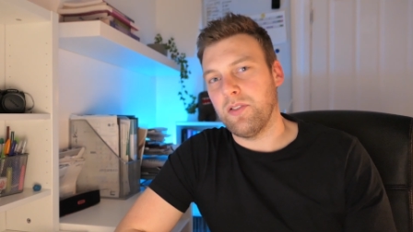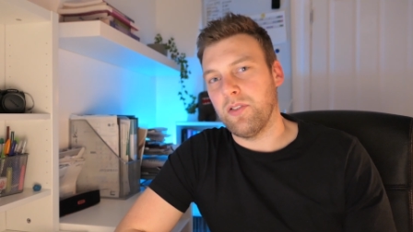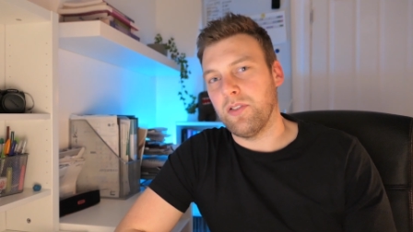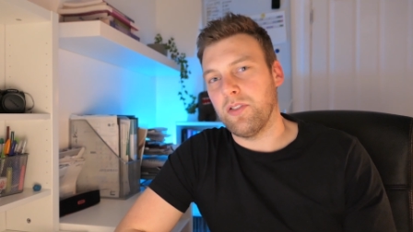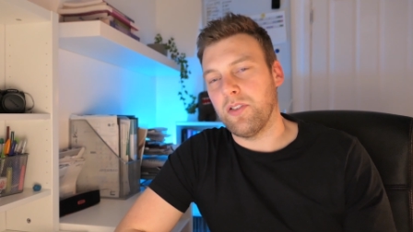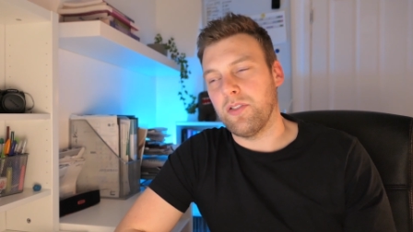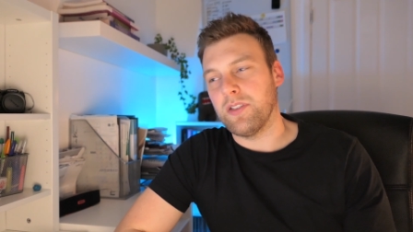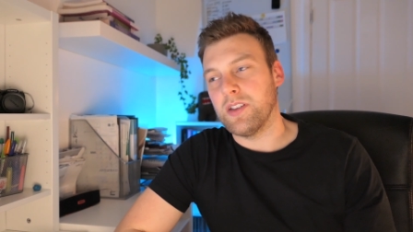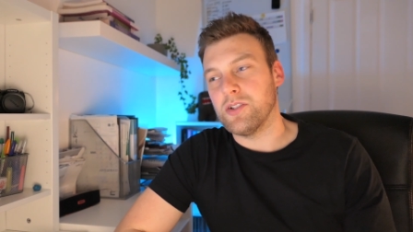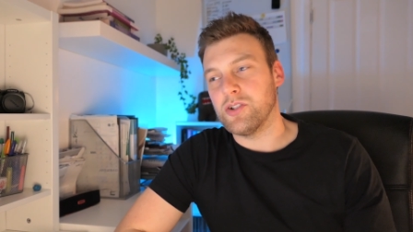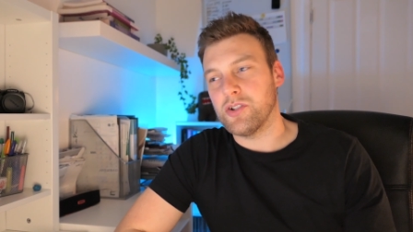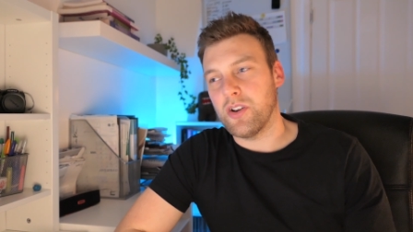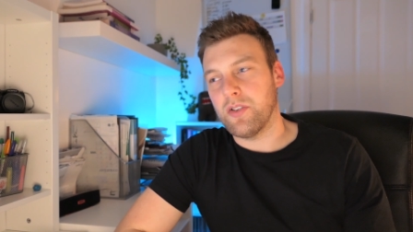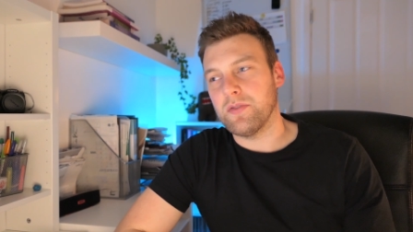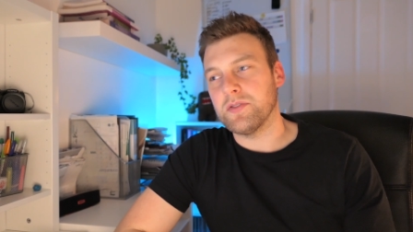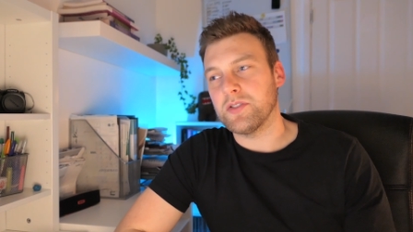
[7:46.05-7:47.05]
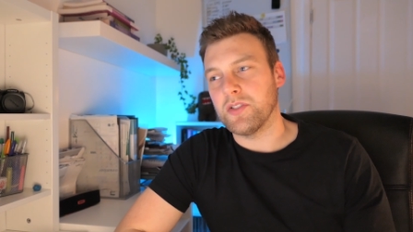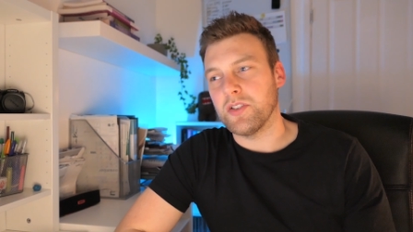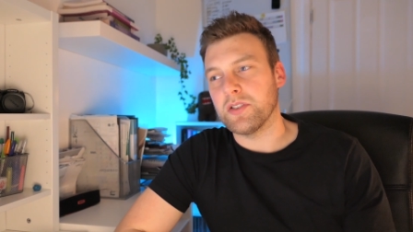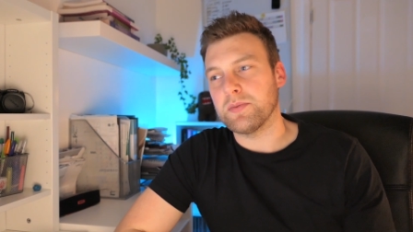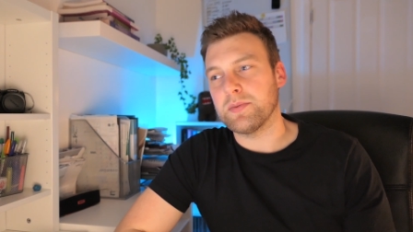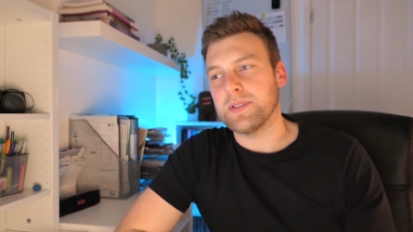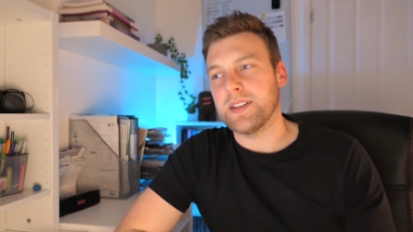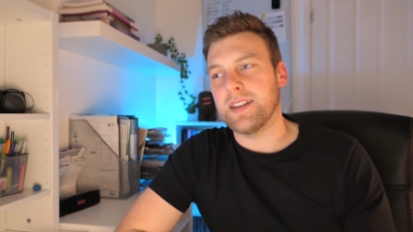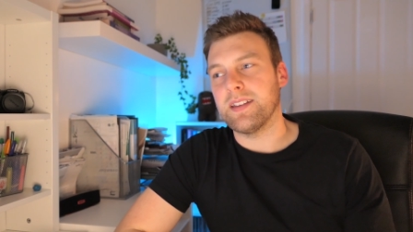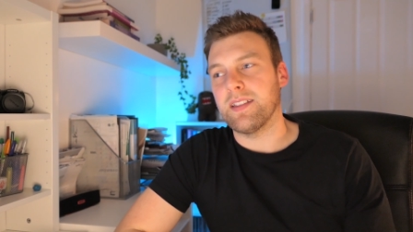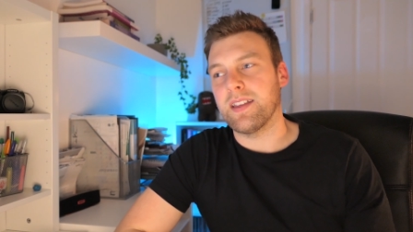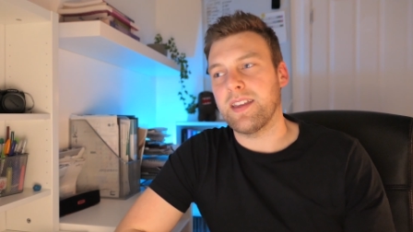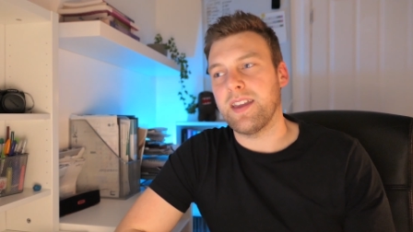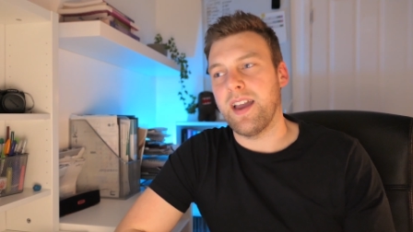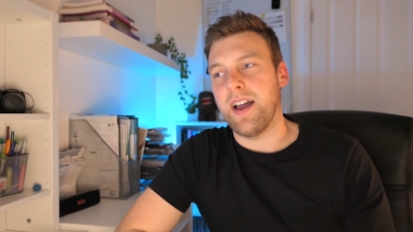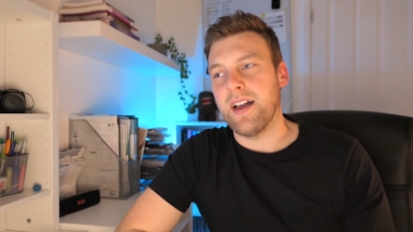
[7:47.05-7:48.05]
although the insurance on those
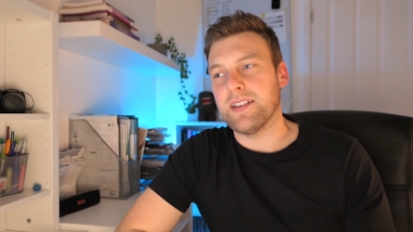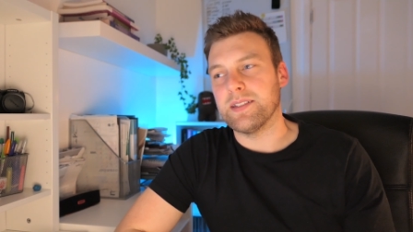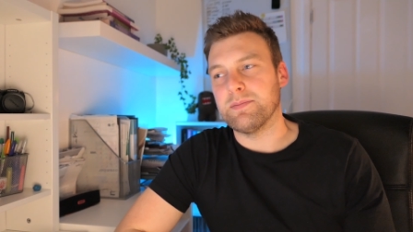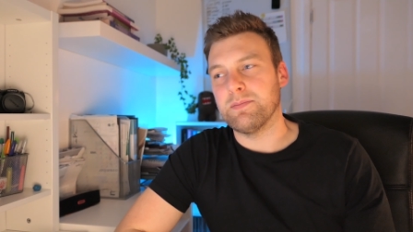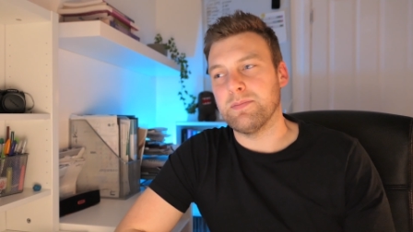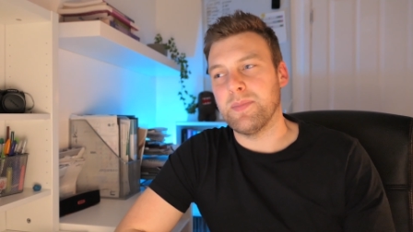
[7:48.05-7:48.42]
particular cars,